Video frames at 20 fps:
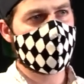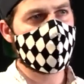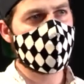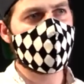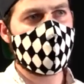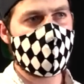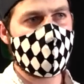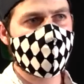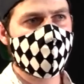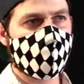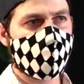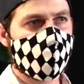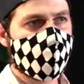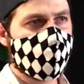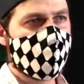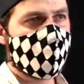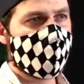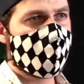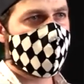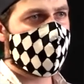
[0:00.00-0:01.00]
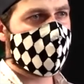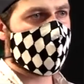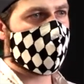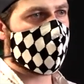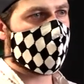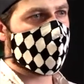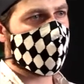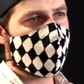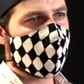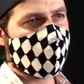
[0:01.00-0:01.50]
capacitor.
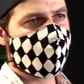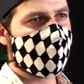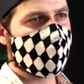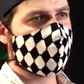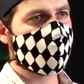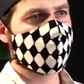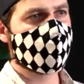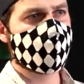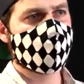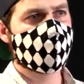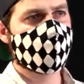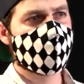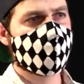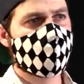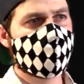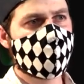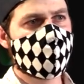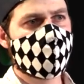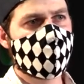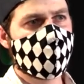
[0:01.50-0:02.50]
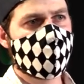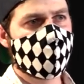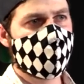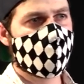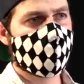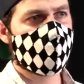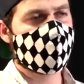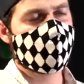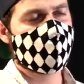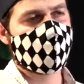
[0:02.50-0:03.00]
Yeah. What exactly is,
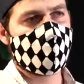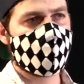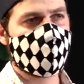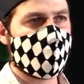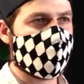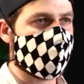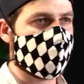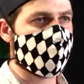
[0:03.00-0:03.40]
what does that mean,